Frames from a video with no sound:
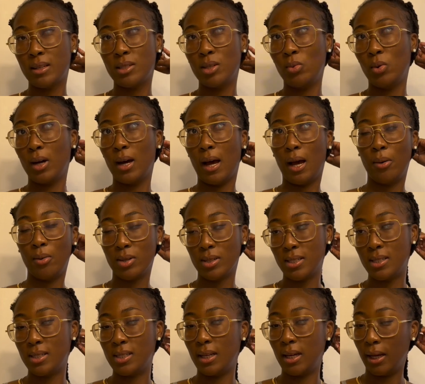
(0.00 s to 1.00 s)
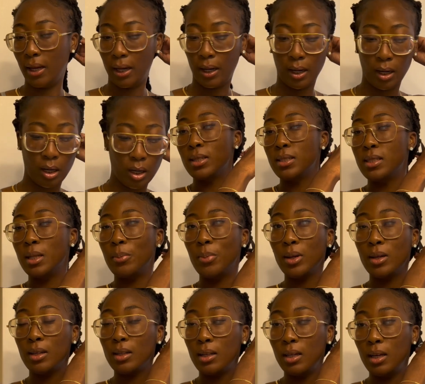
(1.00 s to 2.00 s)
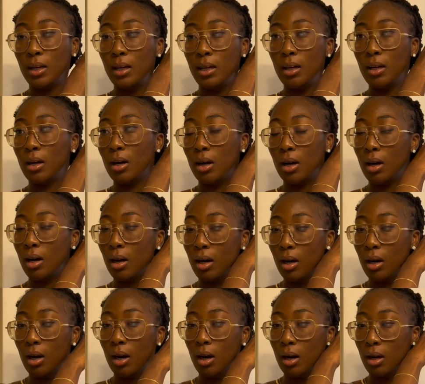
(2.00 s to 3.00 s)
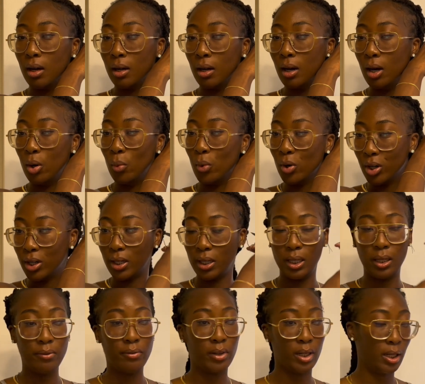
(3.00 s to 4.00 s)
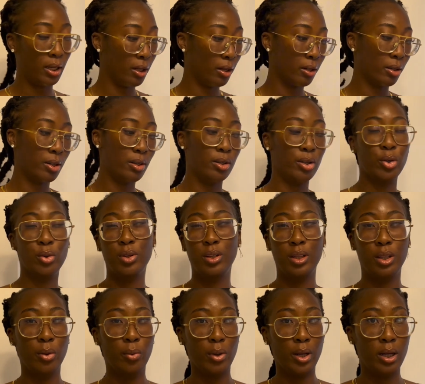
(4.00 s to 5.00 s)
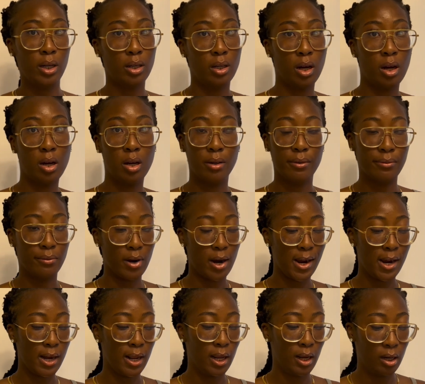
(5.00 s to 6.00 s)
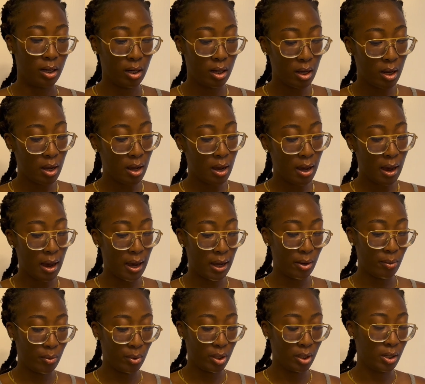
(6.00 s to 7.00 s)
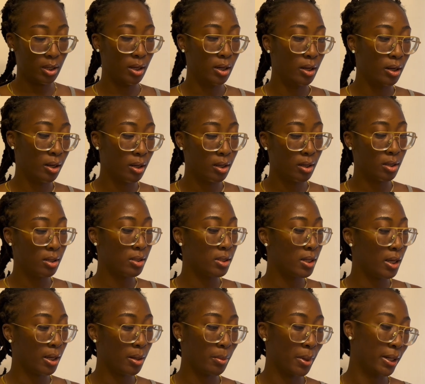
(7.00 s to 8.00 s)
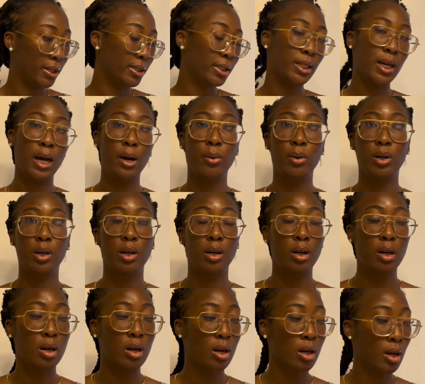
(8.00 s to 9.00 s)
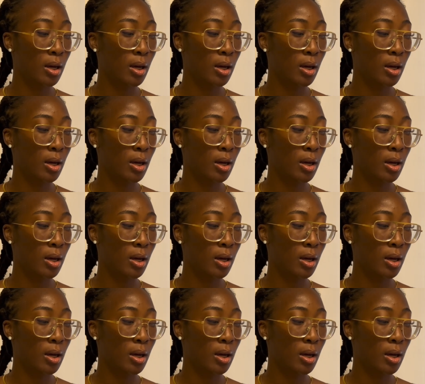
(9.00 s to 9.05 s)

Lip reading: to what I was saying. Typically on a work evening during the week, not a Friday, I would take my shower